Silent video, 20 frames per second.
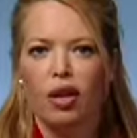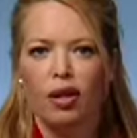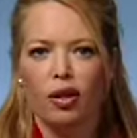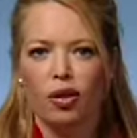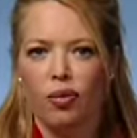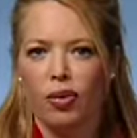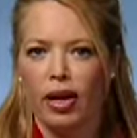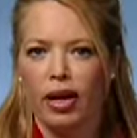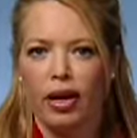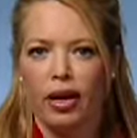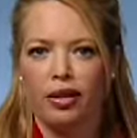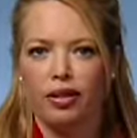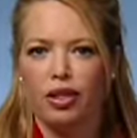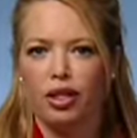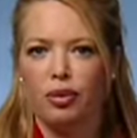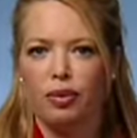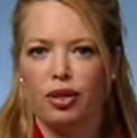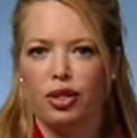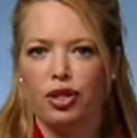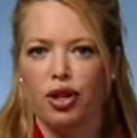The White House
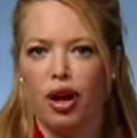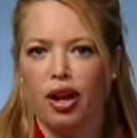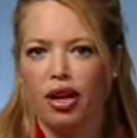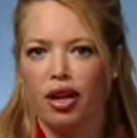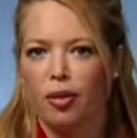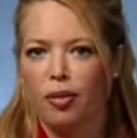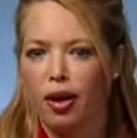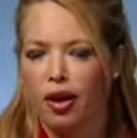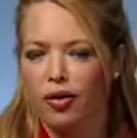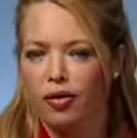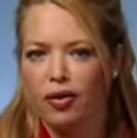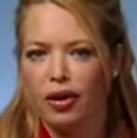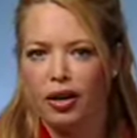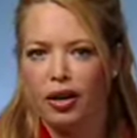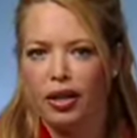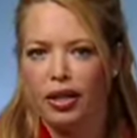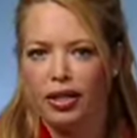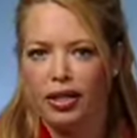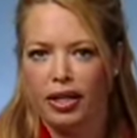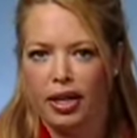has been talking about
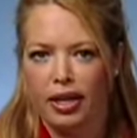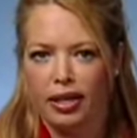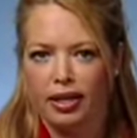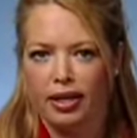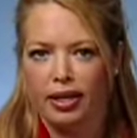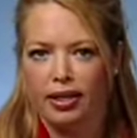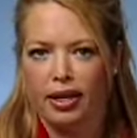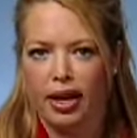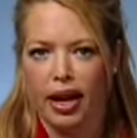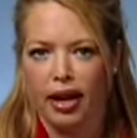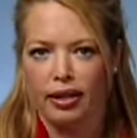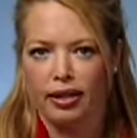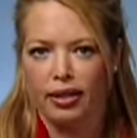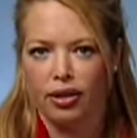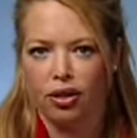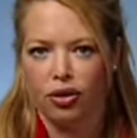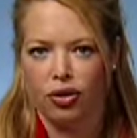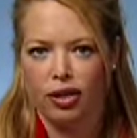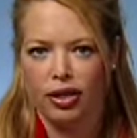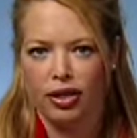various cuts and tax
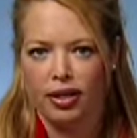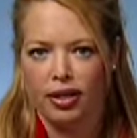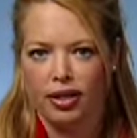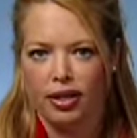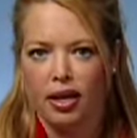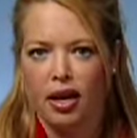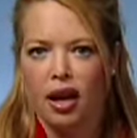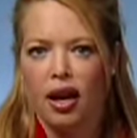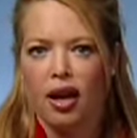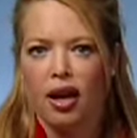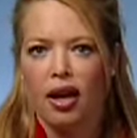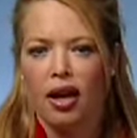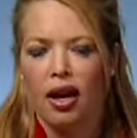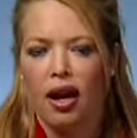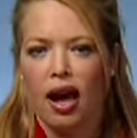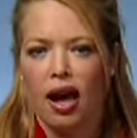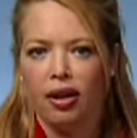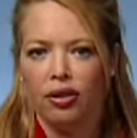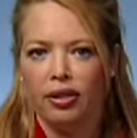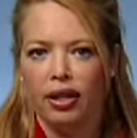increases.
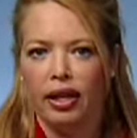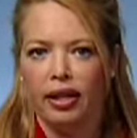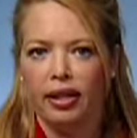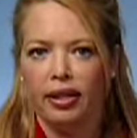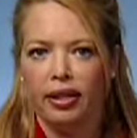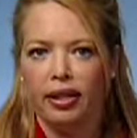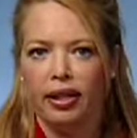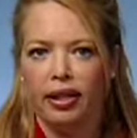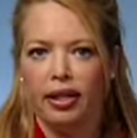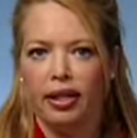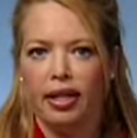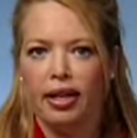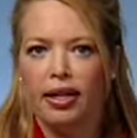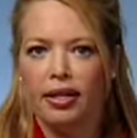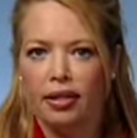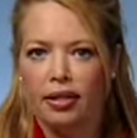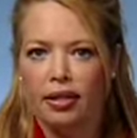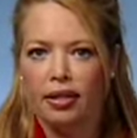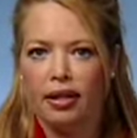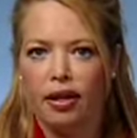How likely
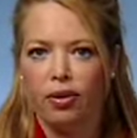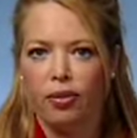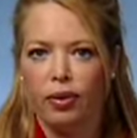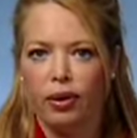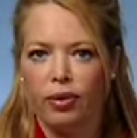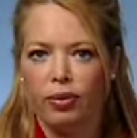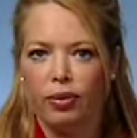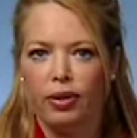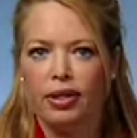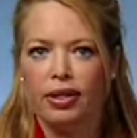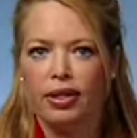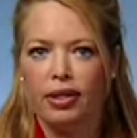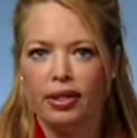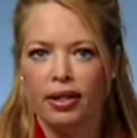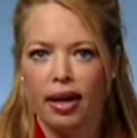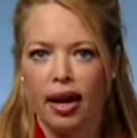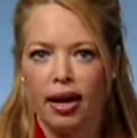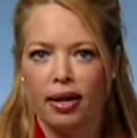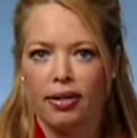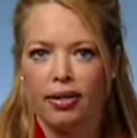is it that we will see
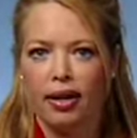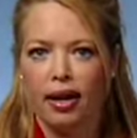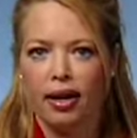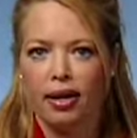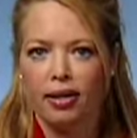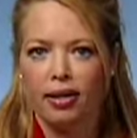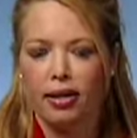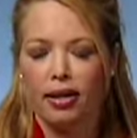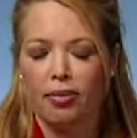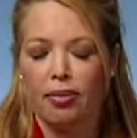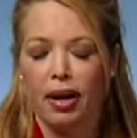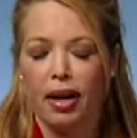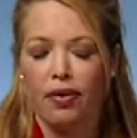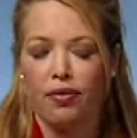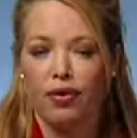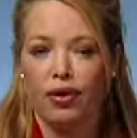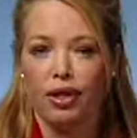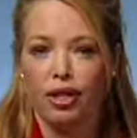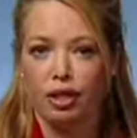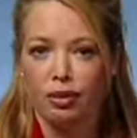tax hikes to pay
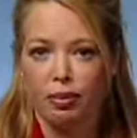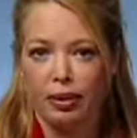for this